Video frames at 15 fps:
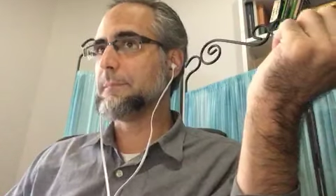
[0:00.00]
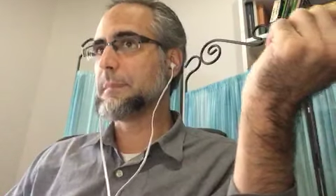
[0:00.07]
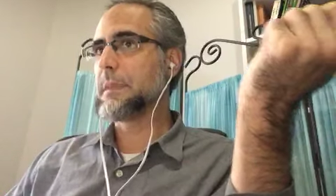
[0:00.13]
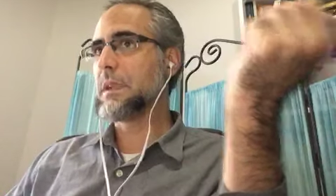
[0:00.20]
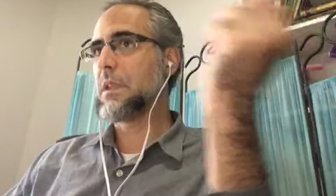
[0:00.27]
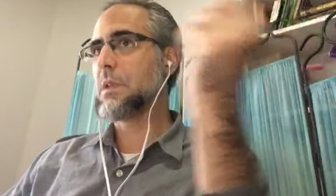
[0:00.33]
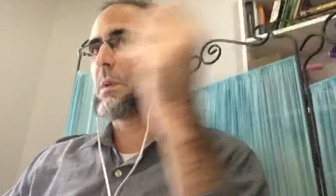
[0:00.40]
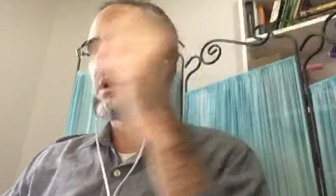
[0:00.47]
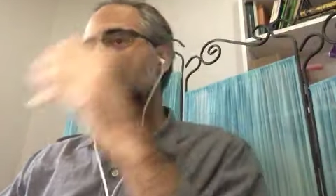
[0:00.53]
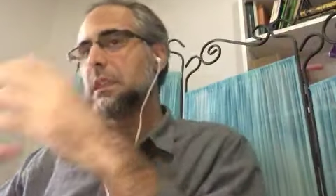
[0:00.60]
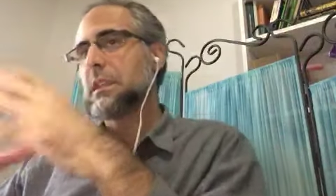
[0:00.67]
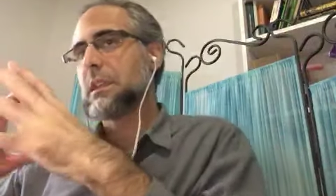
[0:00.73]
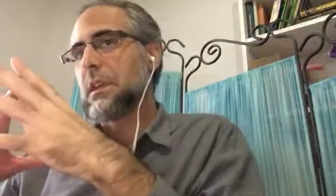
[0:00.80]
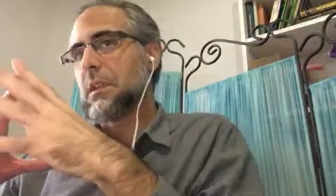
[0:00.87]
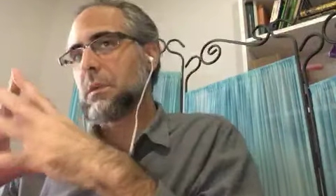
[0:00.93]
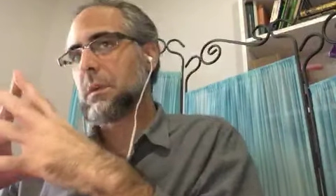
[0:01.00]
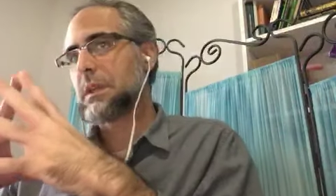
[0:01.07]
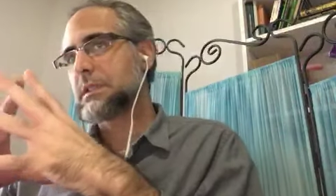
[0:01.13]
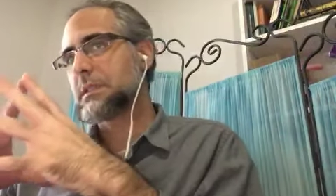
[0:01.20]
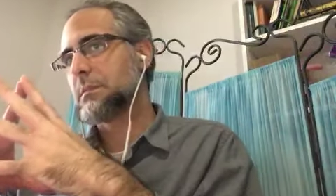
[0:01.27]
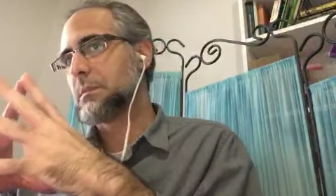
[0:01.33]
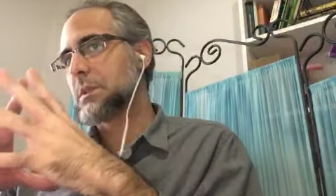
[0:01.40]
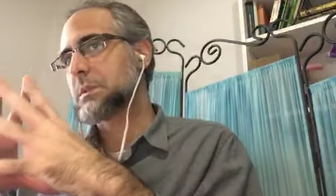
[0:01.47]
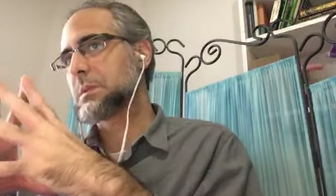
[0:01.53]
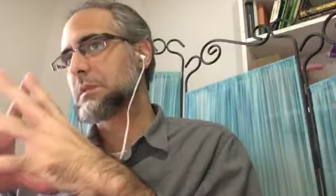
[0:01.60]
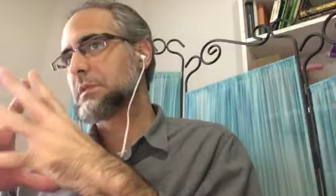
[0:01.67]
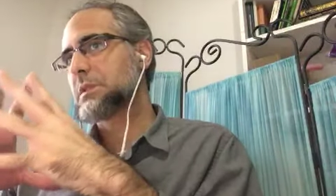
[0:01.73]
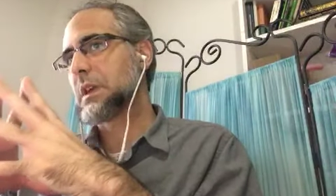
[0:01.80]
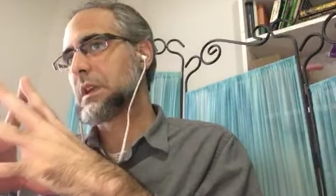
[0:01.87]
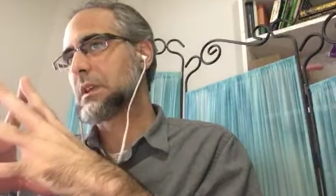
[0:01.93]
Another ways that Muslims
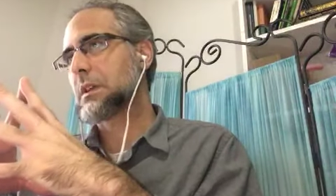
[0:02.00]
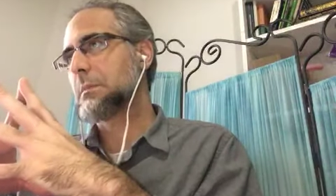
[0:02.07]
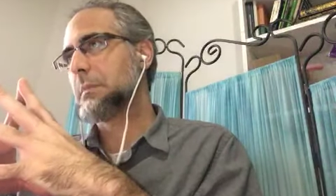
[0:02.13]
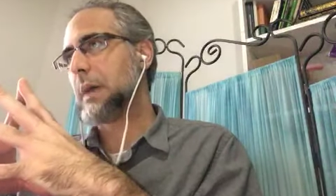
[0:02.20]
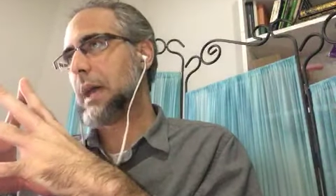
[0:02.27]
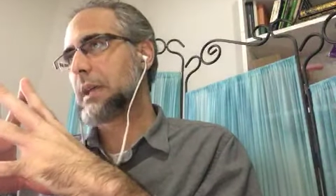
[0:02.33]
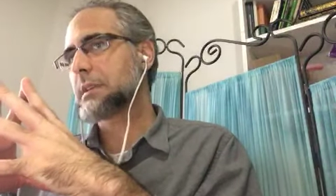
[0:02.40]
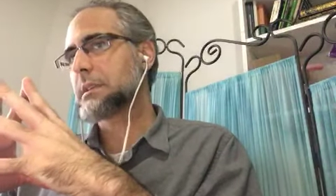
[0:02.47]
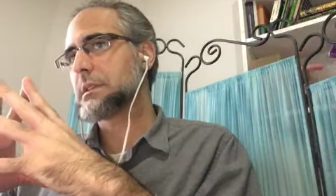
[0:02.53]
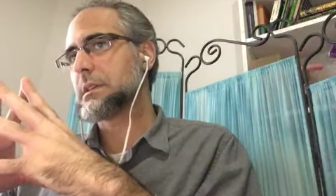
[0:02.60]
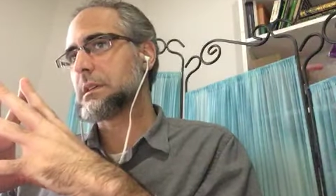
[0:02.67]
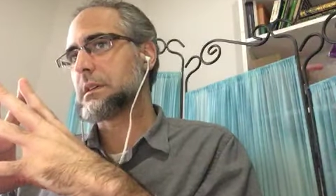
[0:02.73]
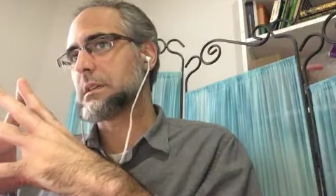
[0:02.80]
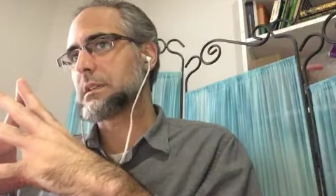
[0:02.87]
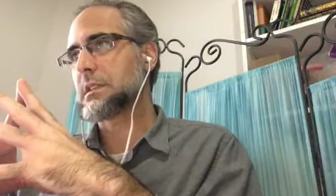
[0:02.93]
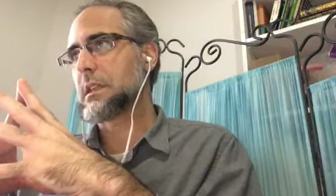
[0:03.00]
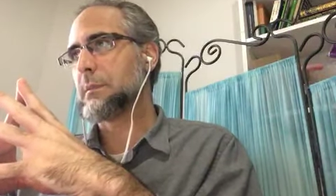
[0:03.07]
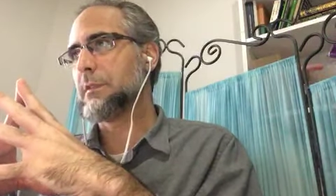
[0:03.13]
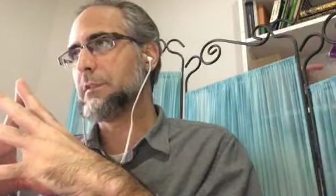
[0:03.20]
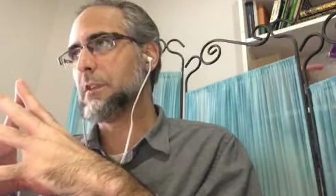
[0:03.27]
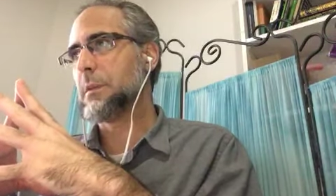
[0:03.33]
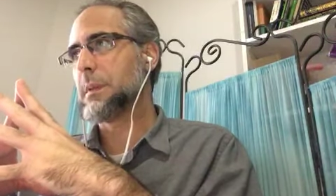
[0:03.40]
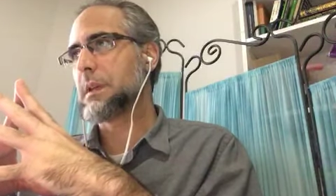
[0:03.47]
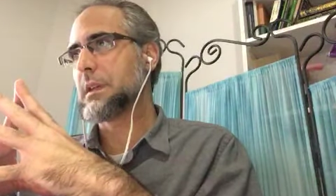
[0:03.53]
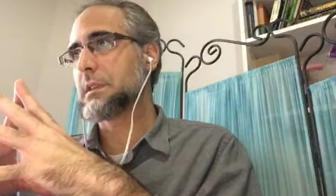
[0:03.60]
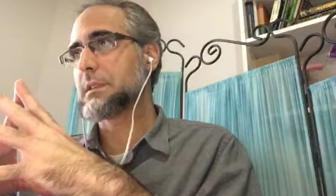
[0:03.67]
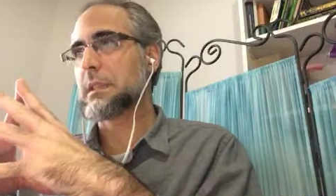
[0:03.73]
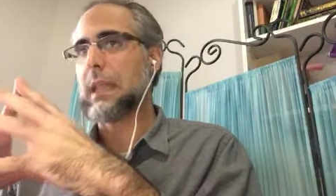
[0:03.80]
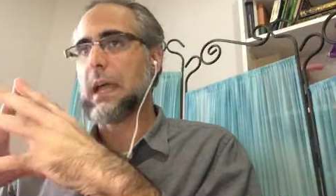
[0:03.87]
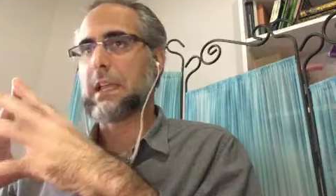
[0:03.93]
have tried to combat Islamophobia
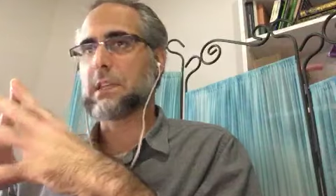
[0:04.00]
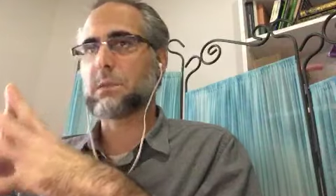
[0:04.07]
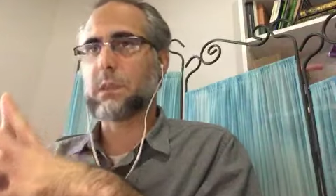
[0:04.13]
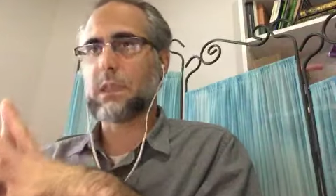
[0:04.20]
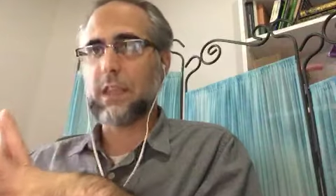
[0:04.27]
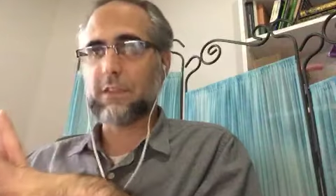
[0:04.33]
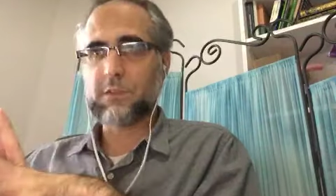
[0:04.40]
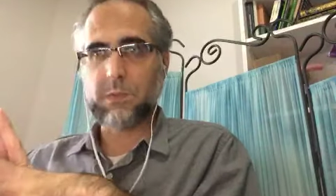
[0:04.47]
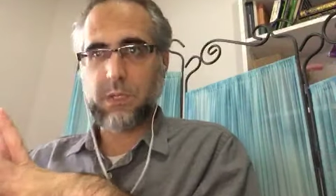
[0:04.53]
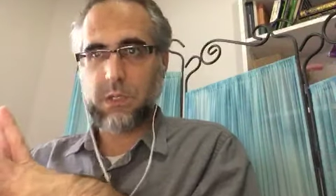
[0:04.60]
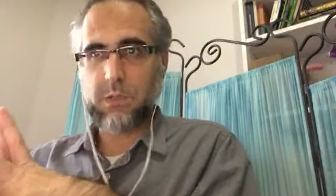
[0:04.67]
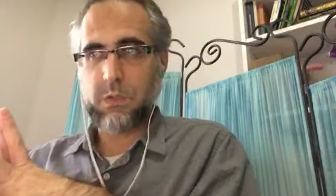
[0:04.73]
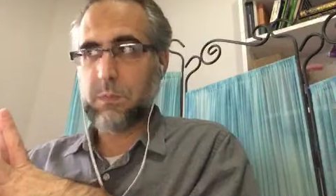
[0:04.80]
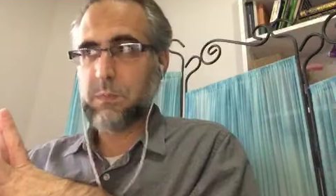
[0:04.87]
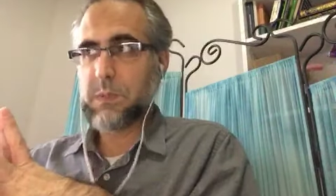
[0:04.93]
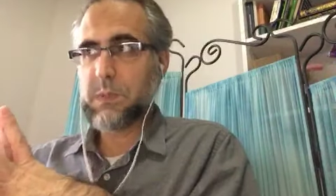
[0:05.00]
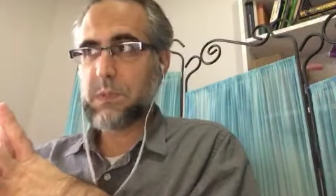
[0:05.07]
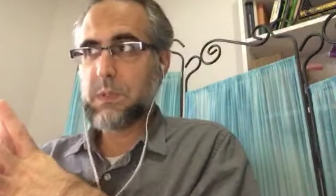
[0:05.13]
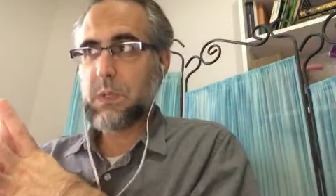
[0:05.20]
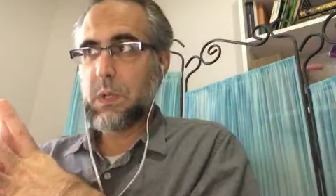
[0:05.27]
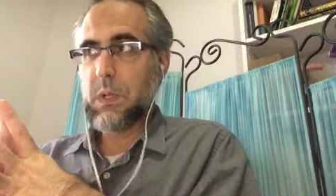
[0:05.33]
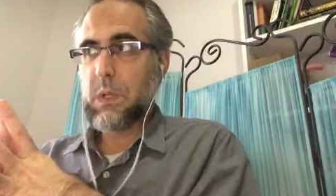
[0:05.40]
is alliance with left-wing groups.